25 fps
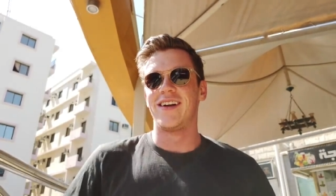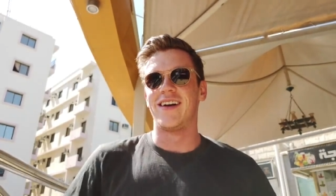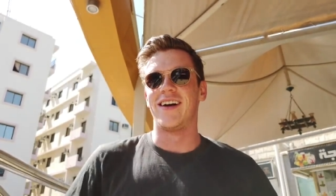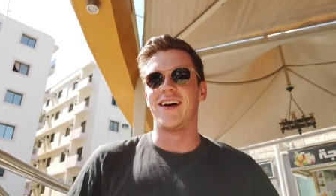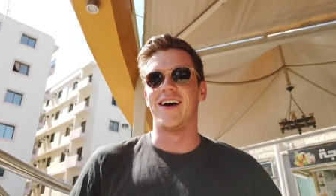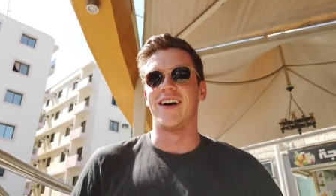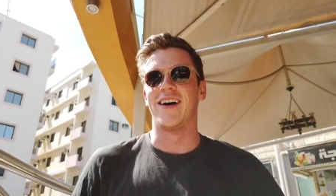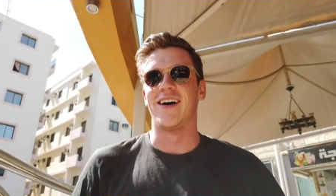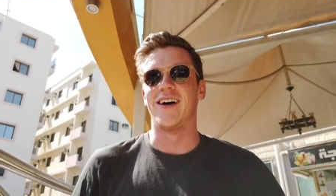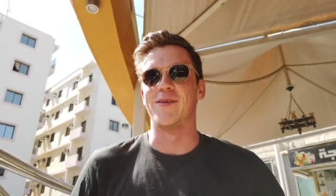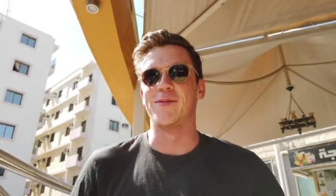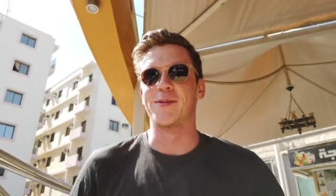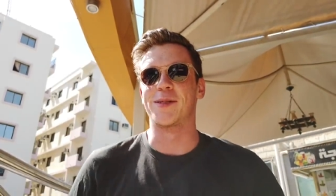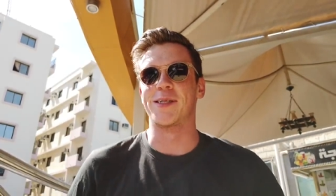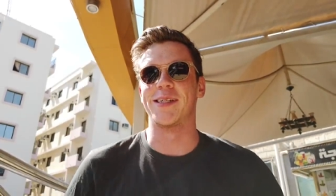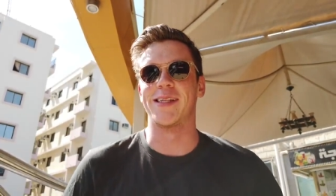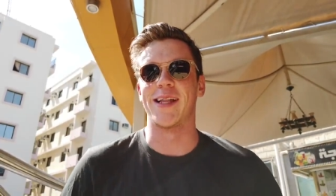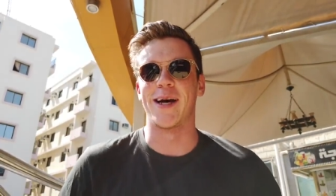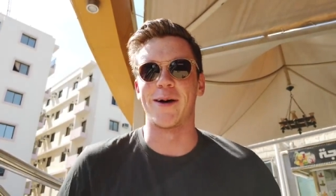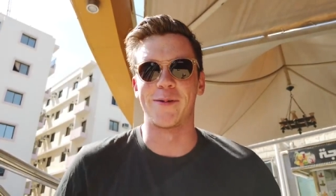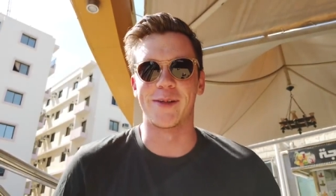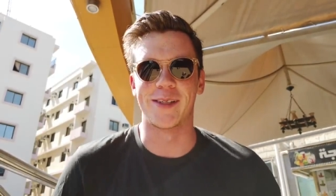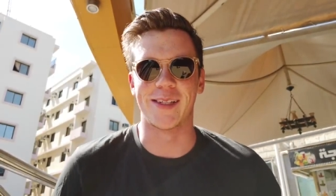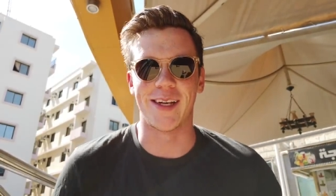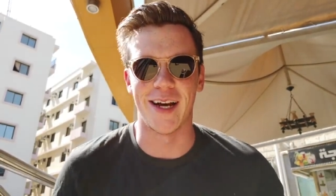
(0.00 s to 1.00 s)
uh, so
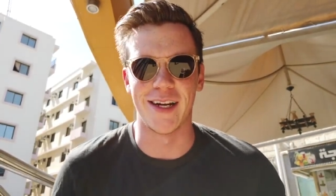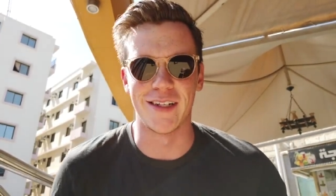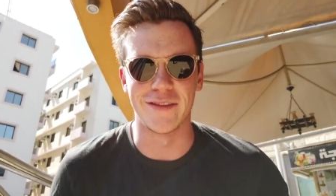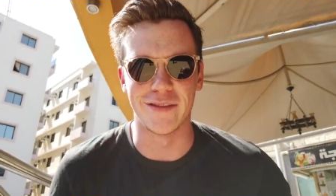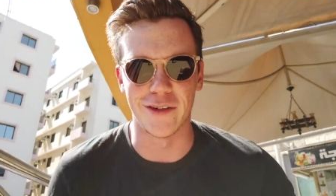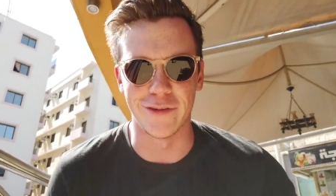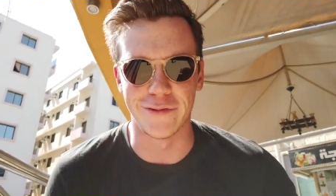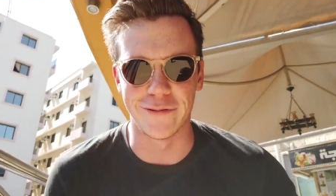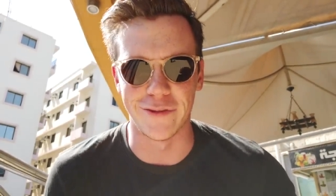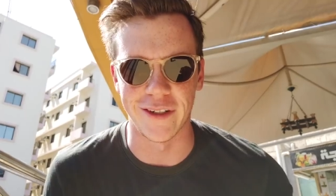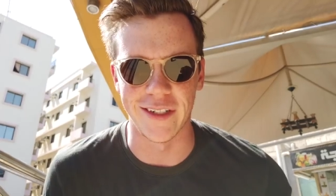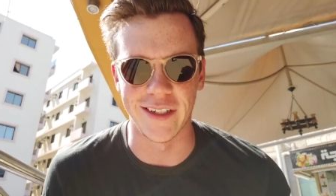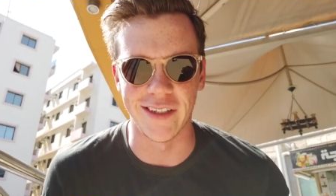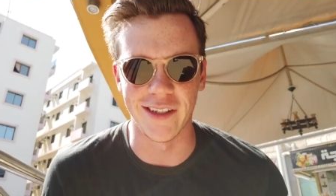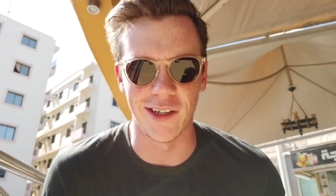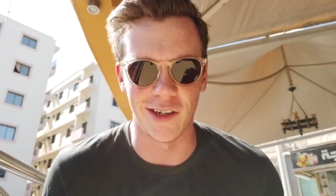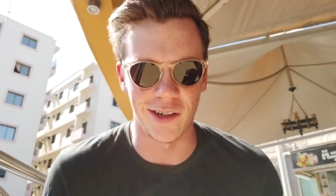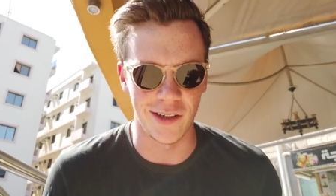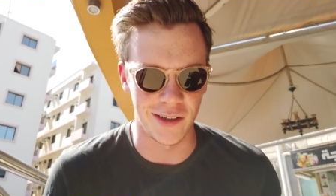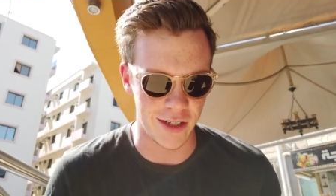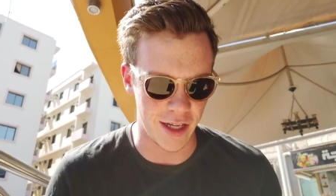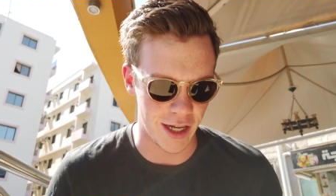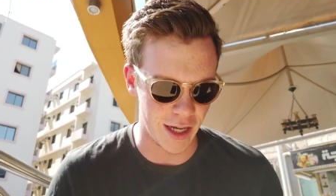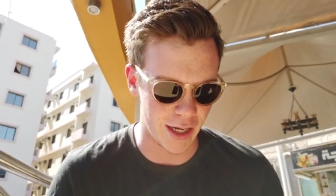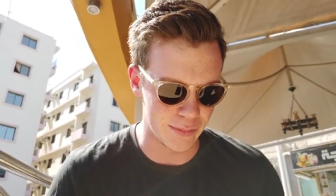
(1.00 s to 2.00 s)
that was kind of a funny
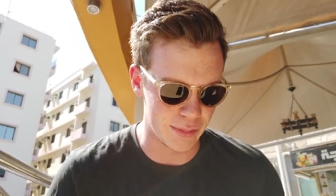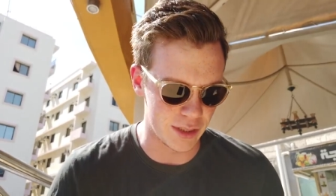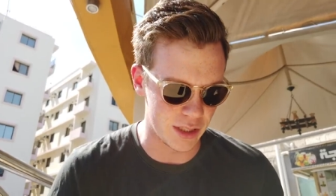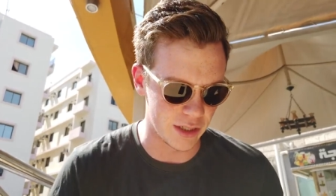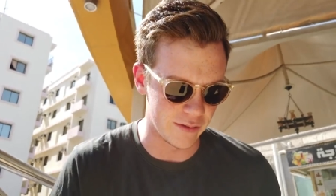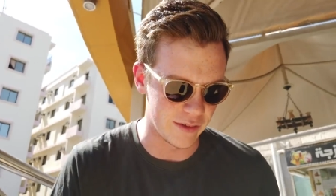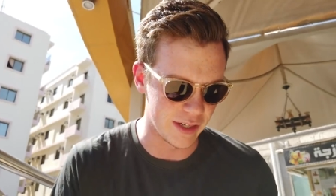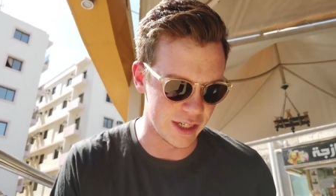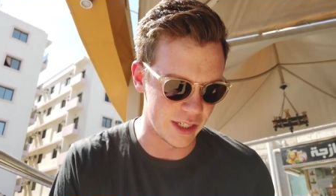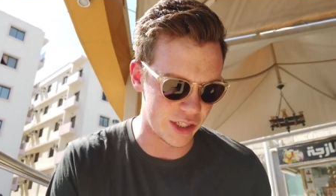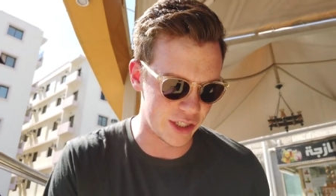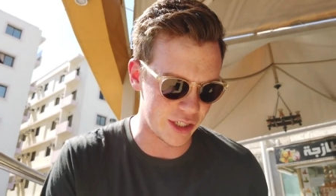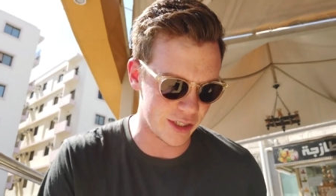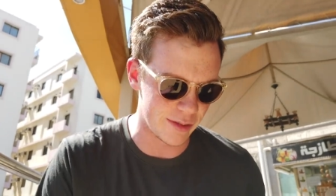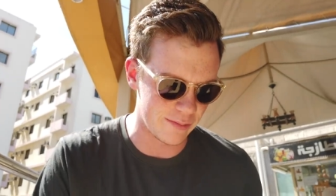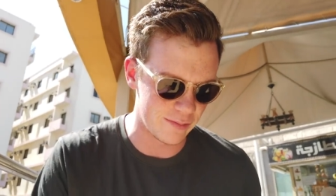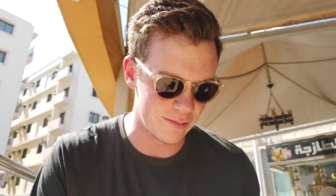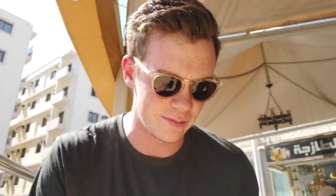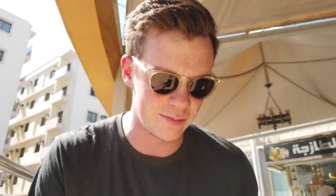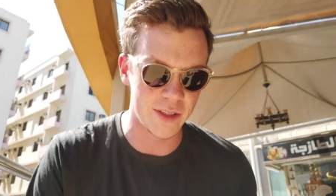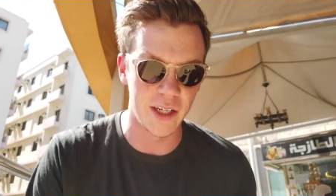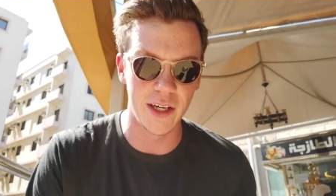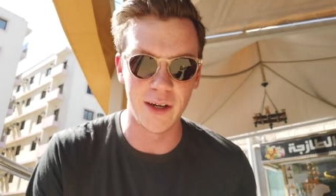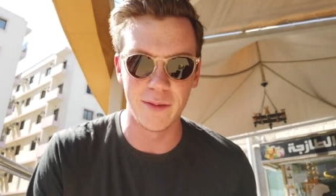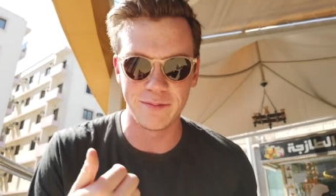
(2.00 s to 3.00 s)
little
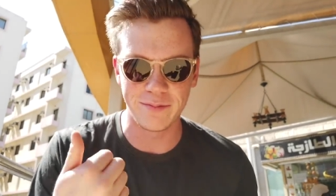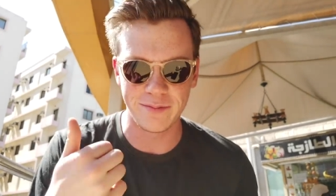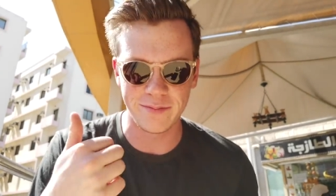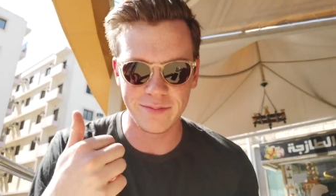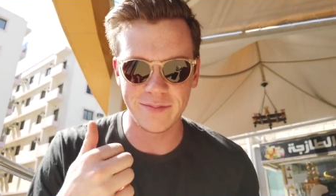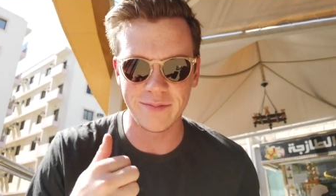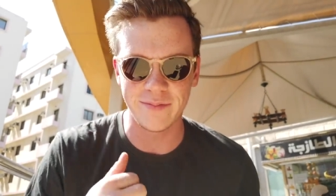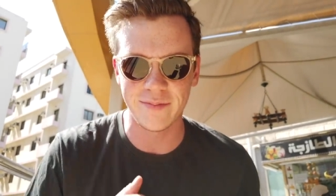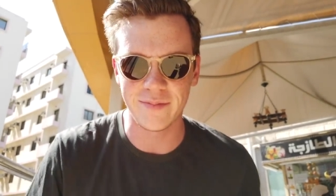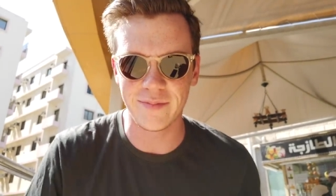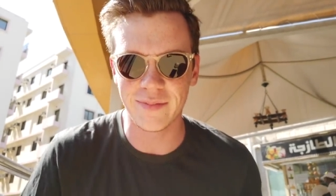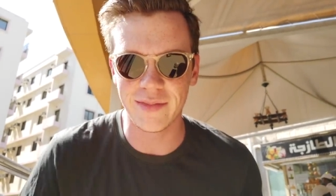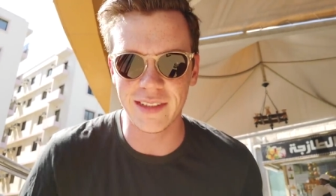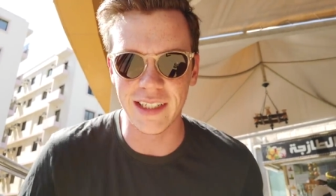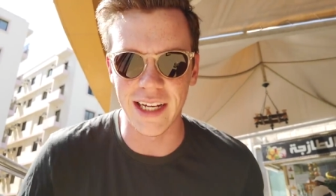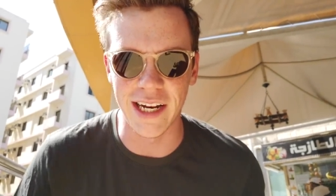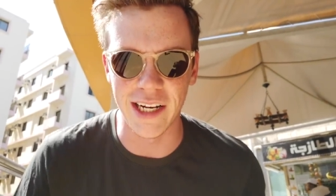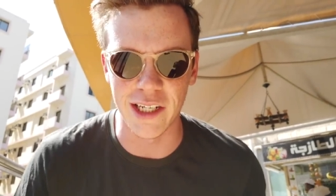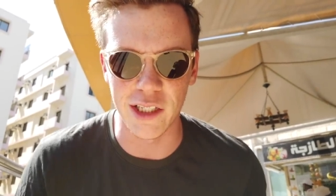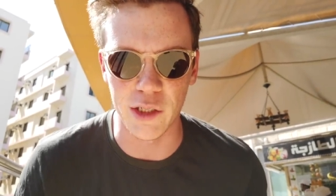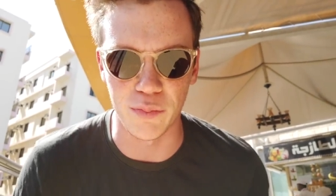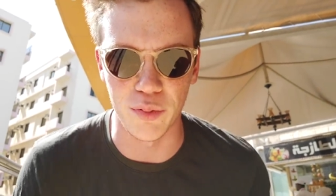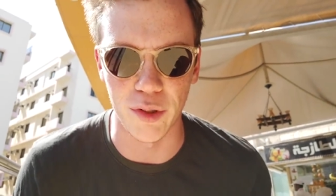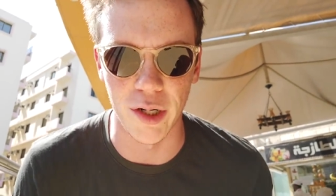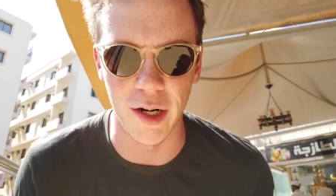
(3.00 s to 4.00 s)
observation. Oh and
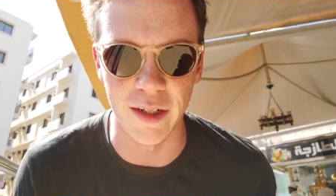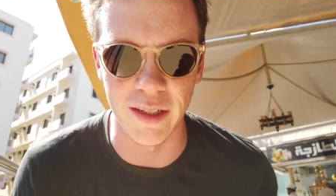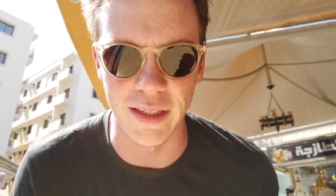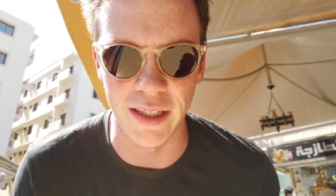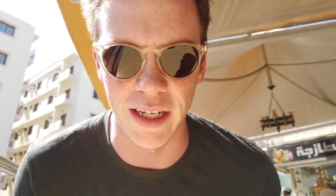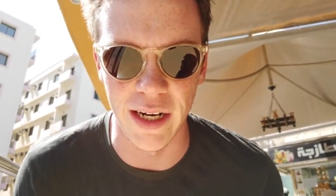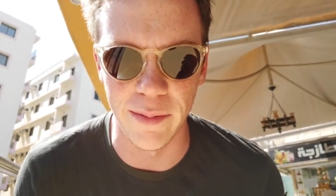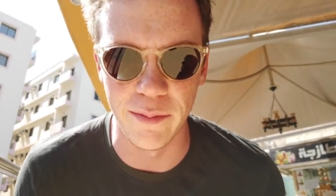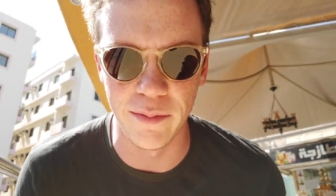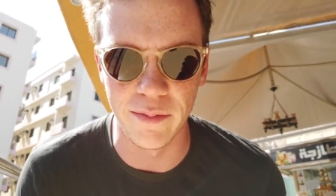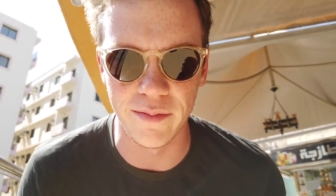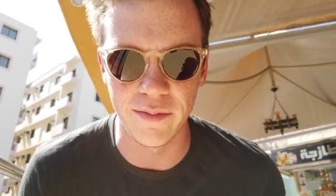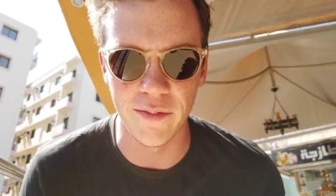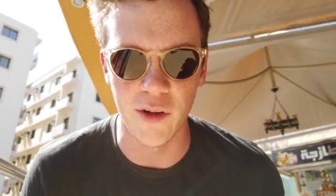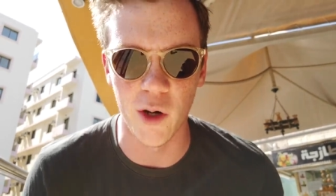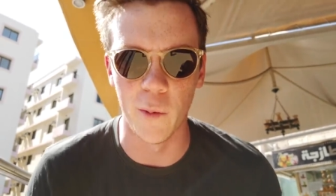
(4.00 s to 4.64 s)
it's prayer time.